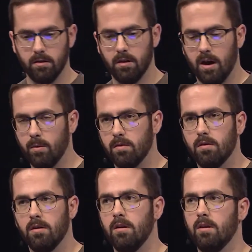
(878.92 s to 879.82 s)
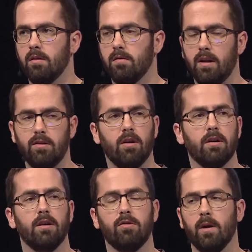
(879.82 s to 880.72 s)
However,
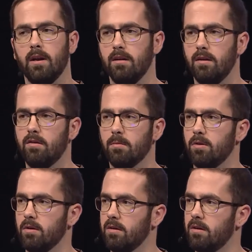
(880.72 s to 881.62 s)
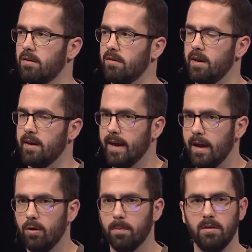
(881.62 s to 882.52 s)
FlashTalking is widely distributed because they
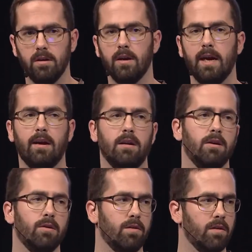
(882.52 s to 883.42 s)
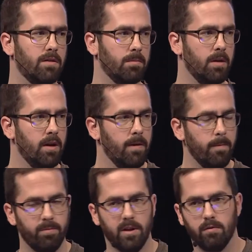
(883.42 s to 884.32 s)
help the ad ecosystem.
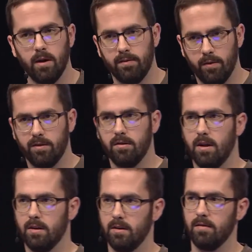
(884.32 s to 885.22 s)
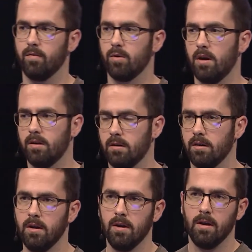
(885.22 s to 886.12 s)
They write functionality for other
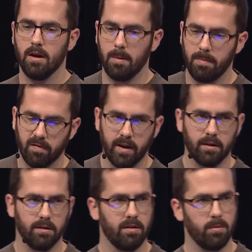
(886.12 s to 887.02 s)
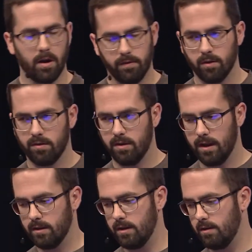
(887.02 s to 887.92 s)
providers. They write
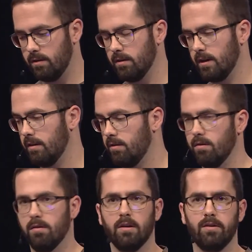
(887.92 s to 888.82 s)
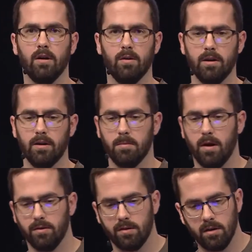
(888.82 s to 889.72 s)
functionality to get certain things going in the
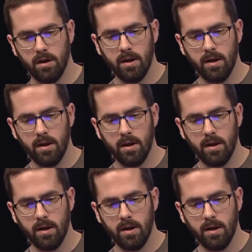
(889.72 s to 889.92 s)
browser.